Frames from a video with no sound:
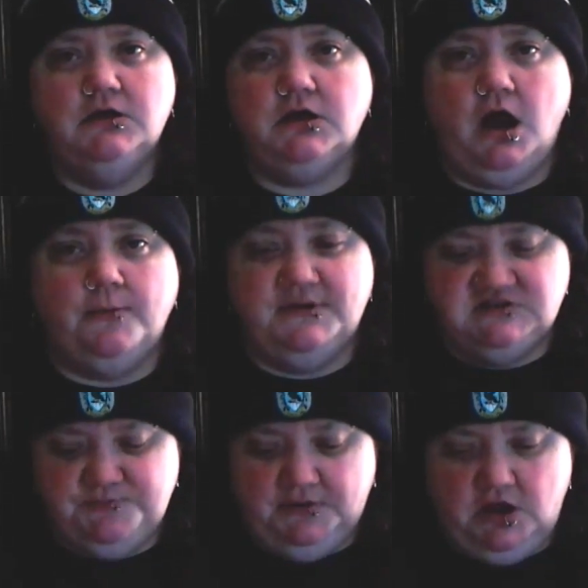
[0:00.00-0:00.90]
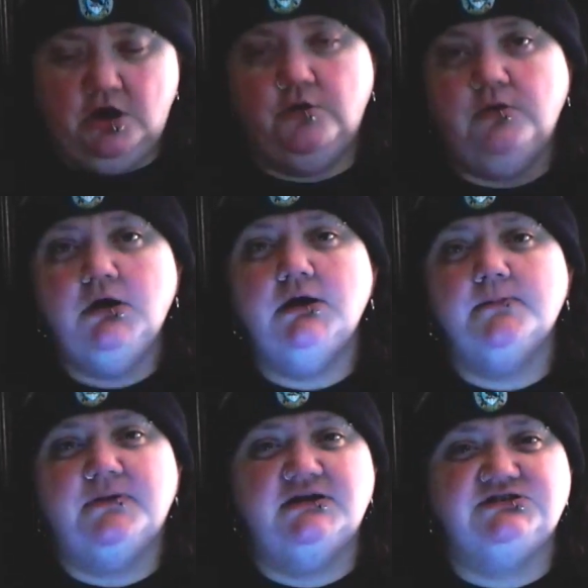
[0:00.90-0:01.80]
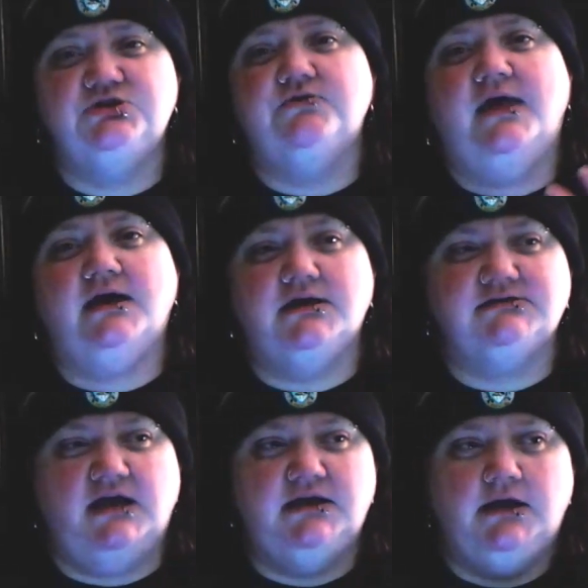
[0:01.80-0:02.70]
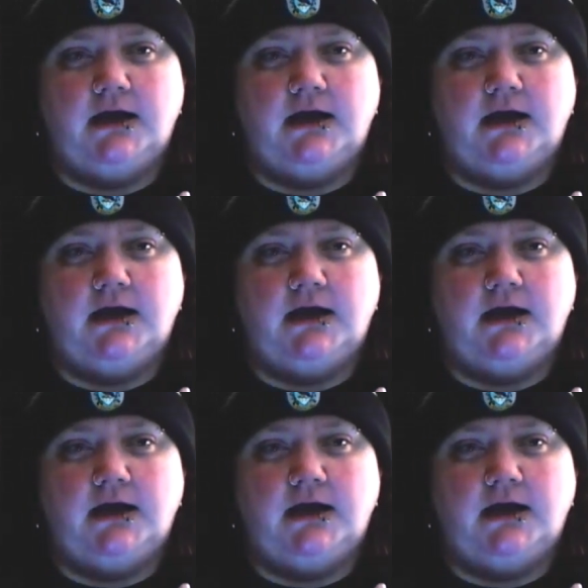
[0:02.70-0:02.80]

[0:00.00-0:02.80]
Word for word: comments below, please do that because I,